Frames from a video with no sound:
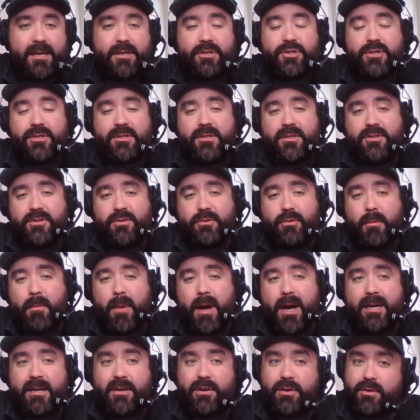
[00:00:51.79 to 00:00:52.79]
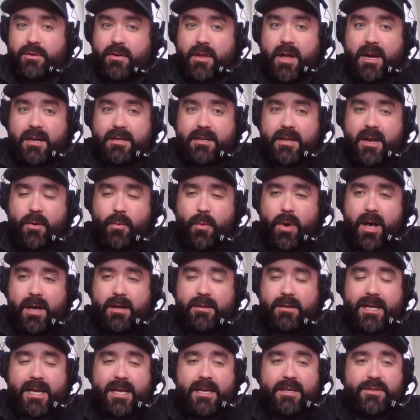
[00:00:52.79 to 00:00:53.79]
And just as a reminder, Locked on
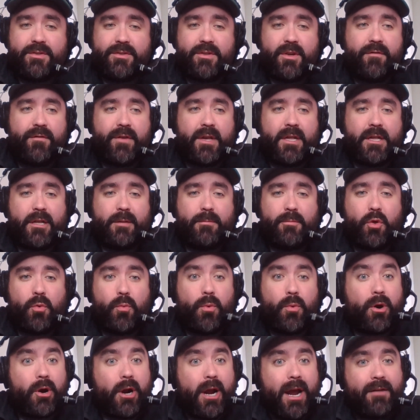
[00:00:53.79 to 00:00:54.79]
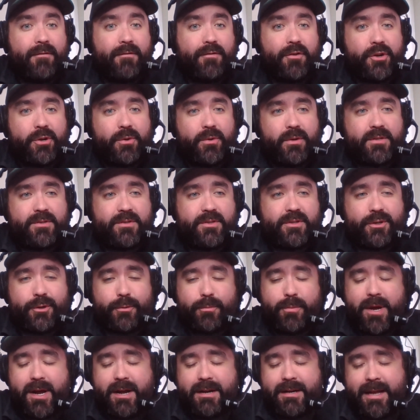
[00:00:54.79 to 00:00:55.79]
Wild is available wherever you listen to your
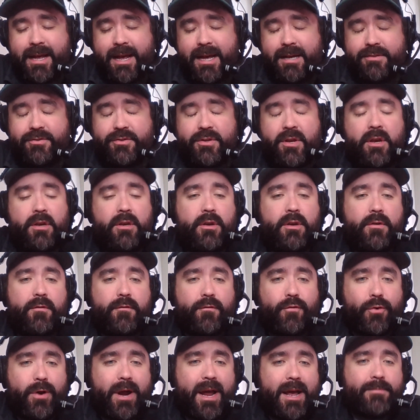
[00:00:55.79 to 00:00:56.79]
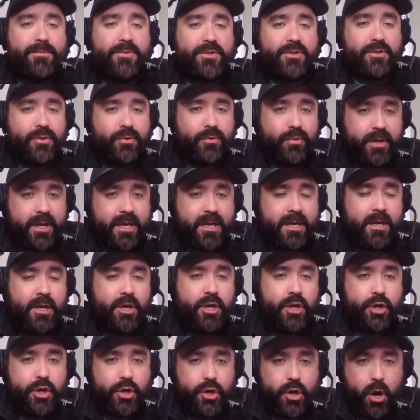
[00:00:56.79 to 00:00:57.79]
podcasts for absolutely
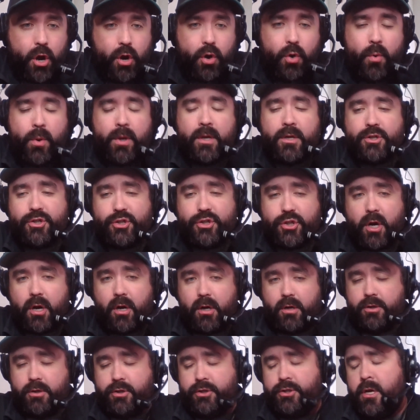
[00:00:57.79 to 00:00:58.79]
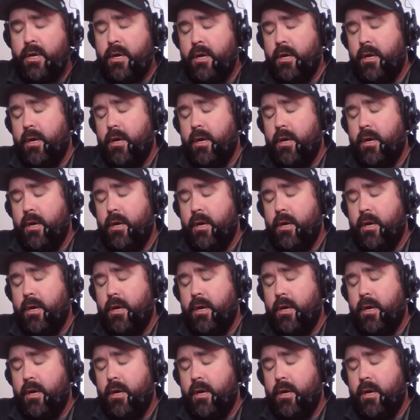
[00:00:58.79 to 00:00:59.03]
no charge.